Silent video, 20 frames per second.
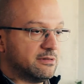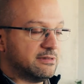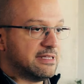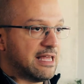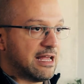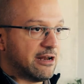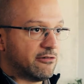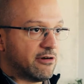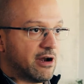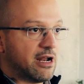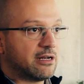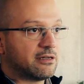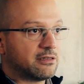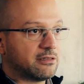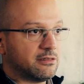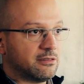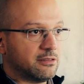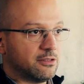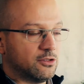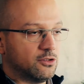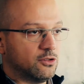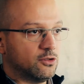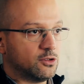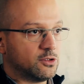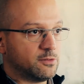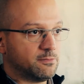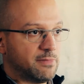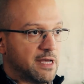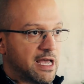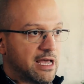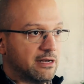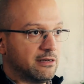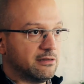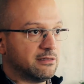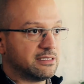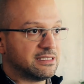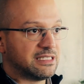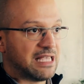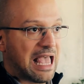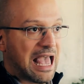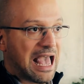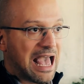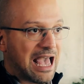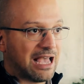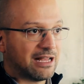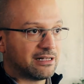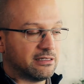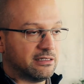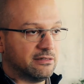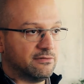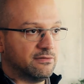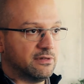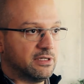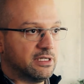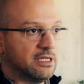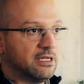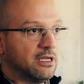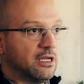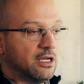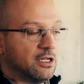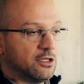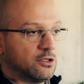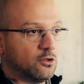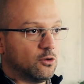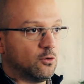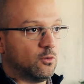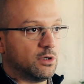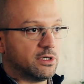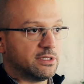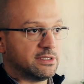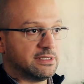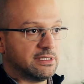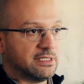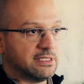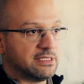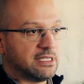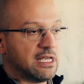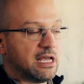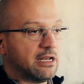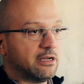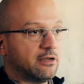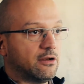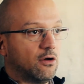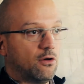direct those panels actively towards the sun